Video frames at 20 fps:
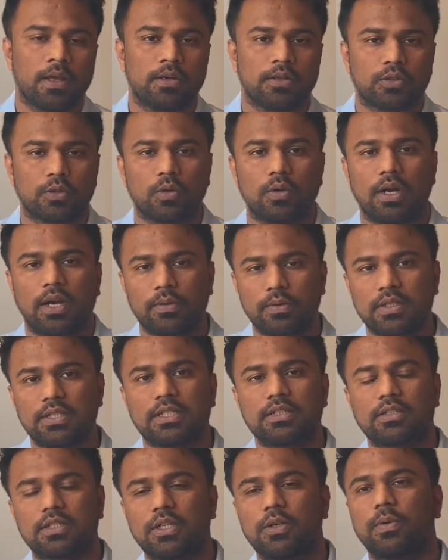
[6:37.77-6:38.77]
So I will
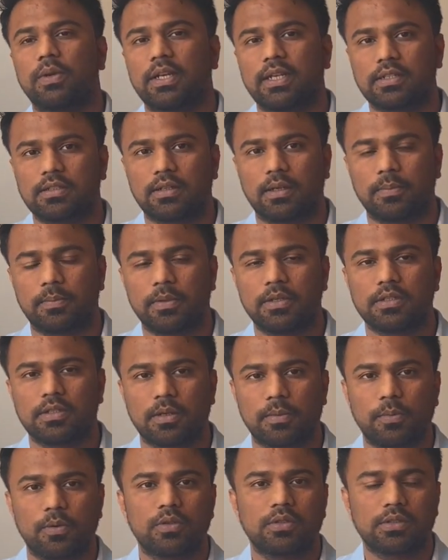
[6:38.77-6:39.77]
just give an example.
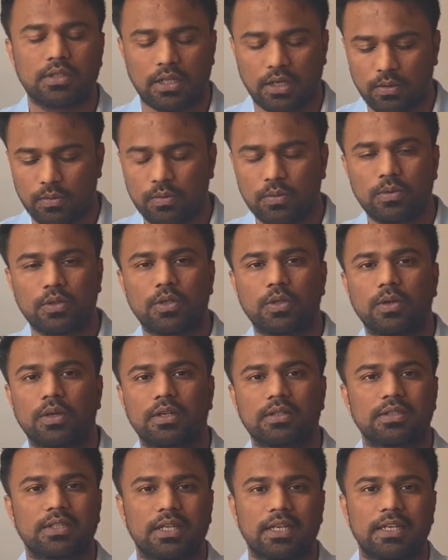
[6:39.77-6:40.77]
Suppose now you are
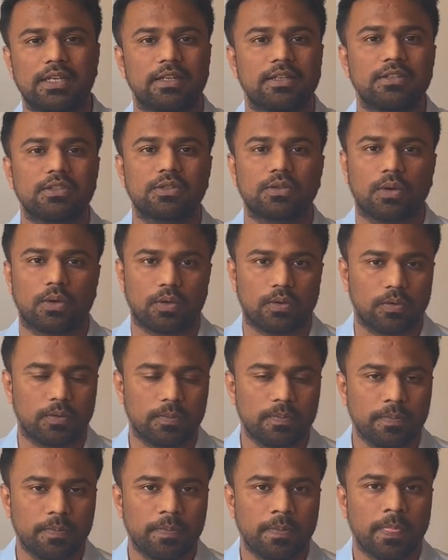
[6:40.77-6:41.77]
staying in
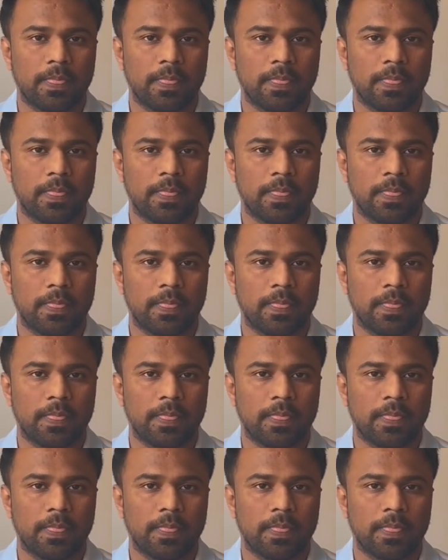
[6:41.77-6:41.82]
Stockholm